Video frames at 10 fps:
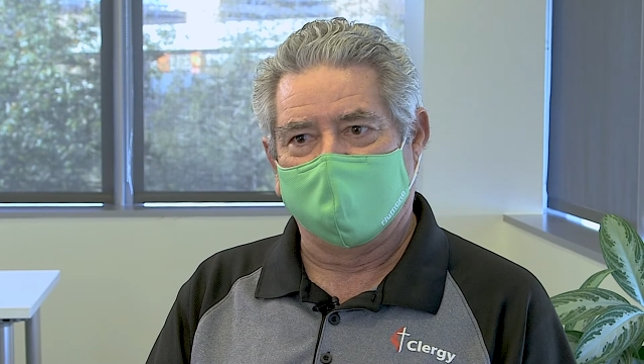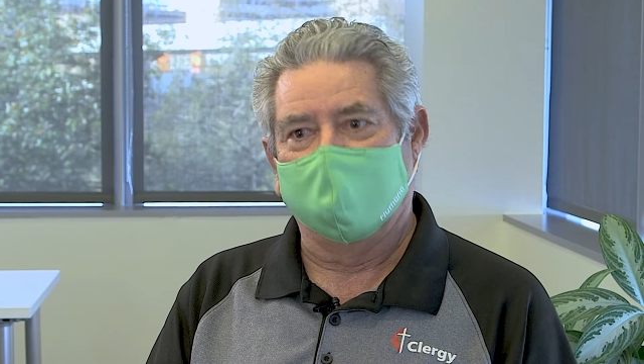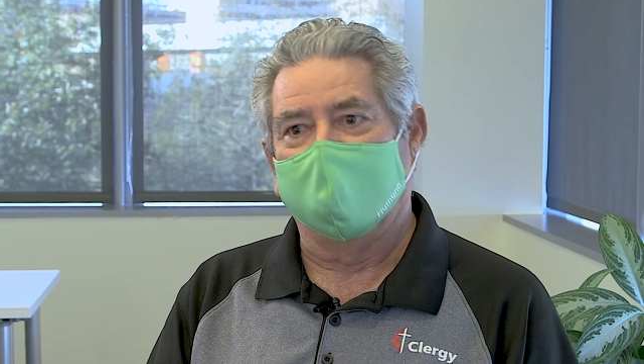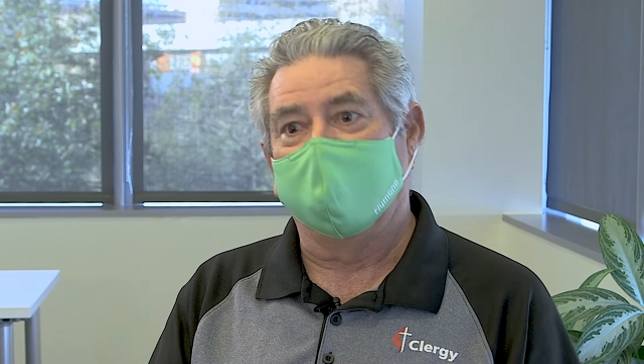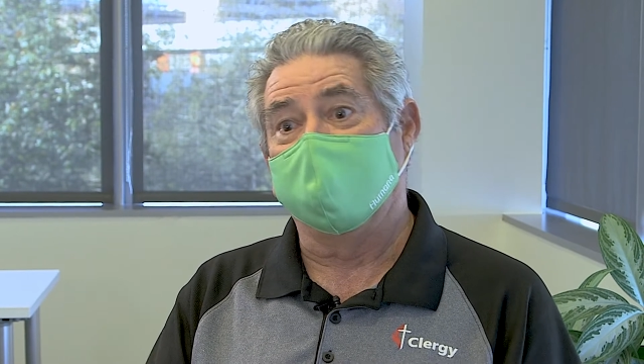to
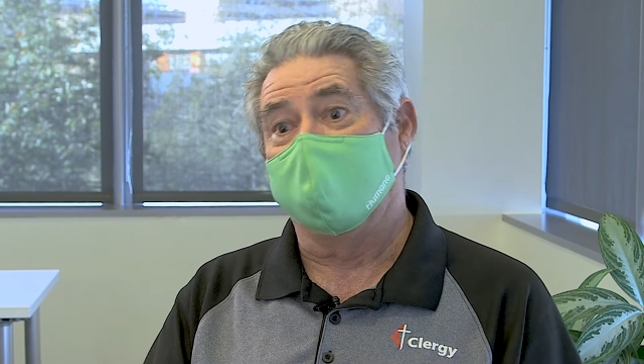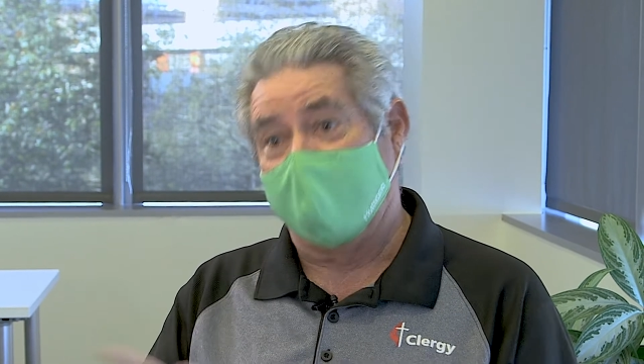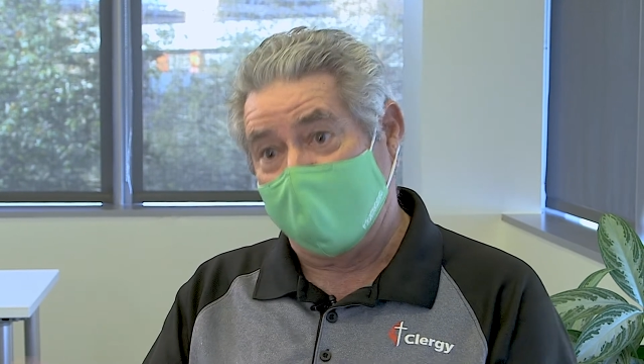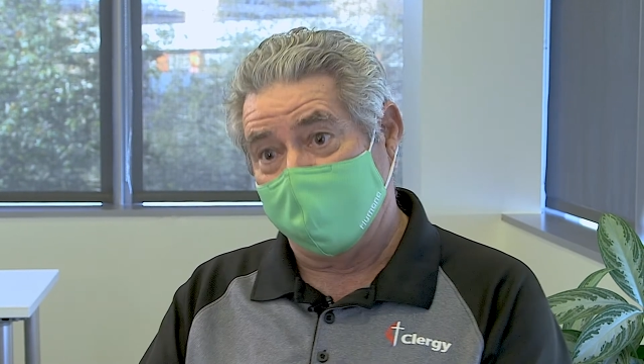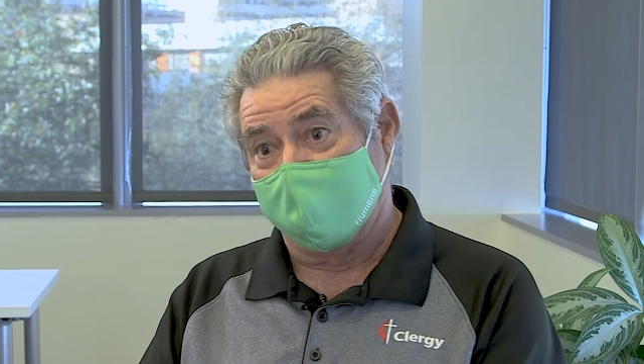love your
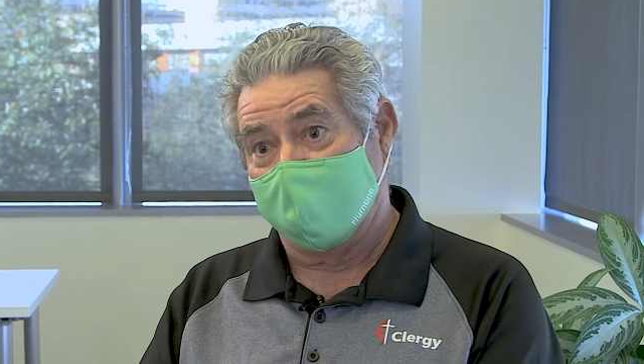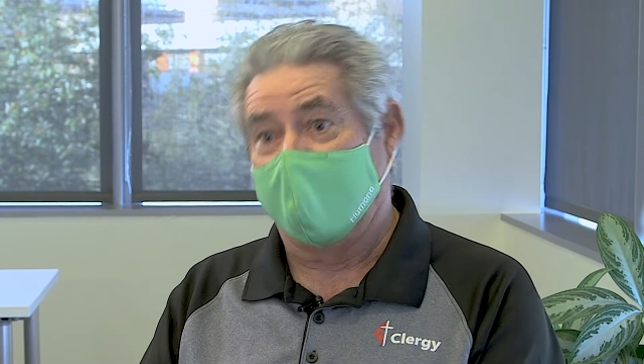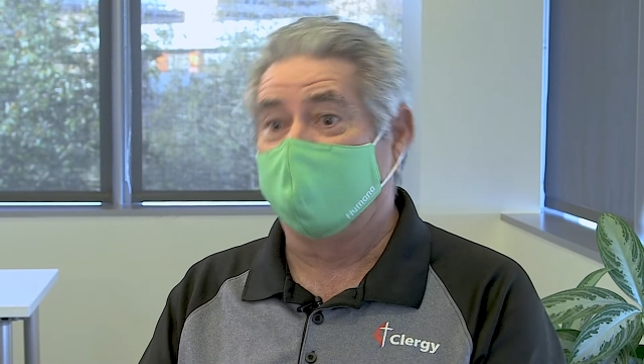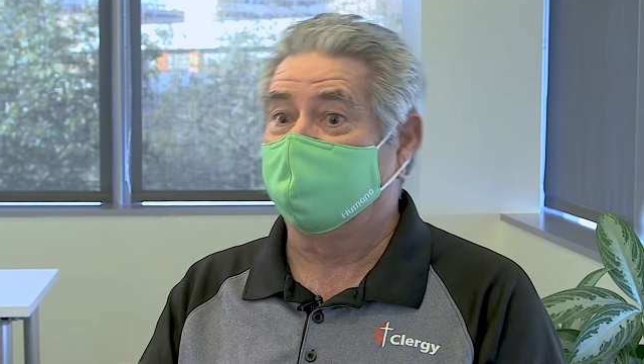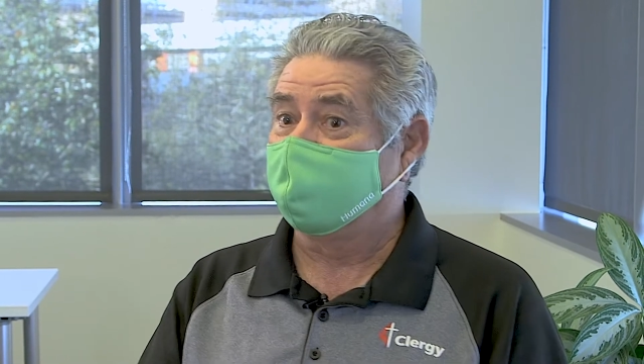neighbor
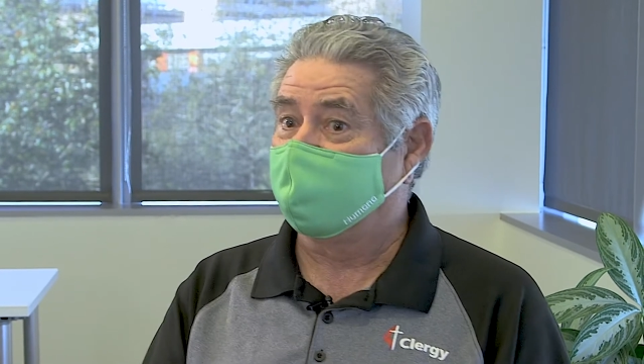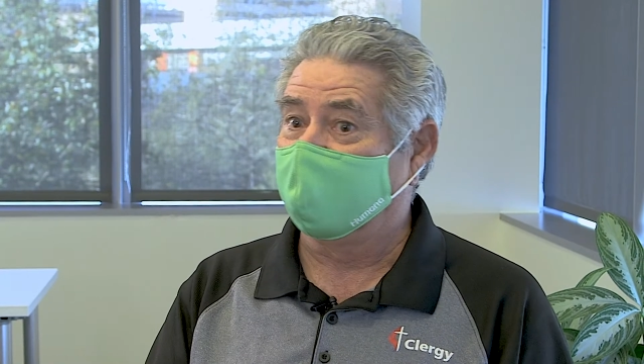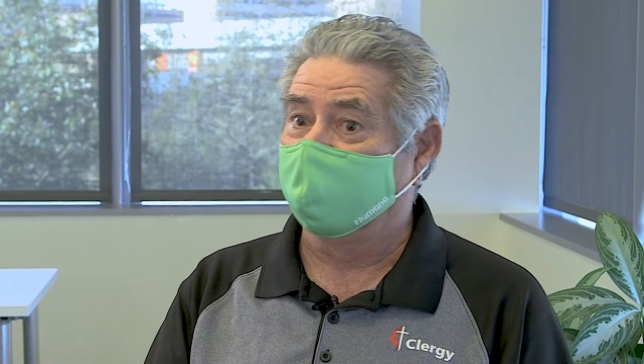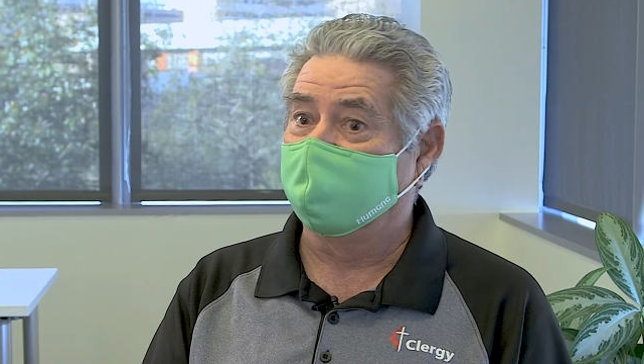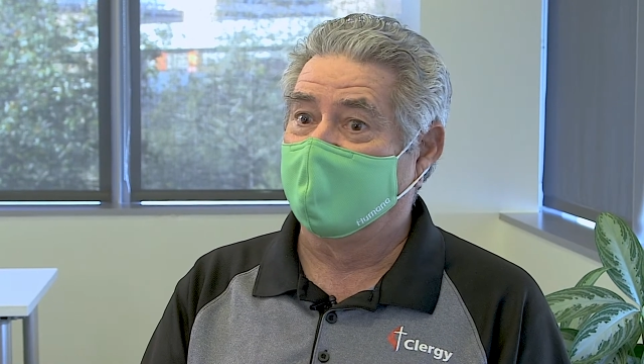as
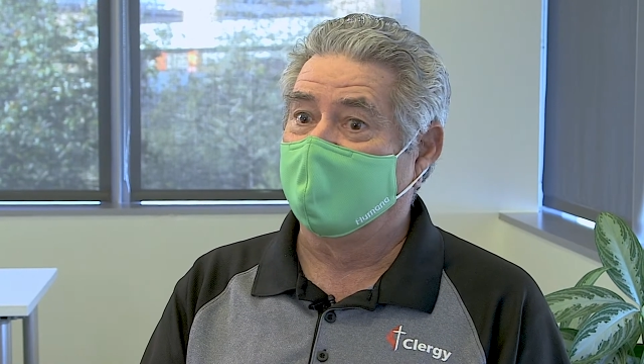yourself.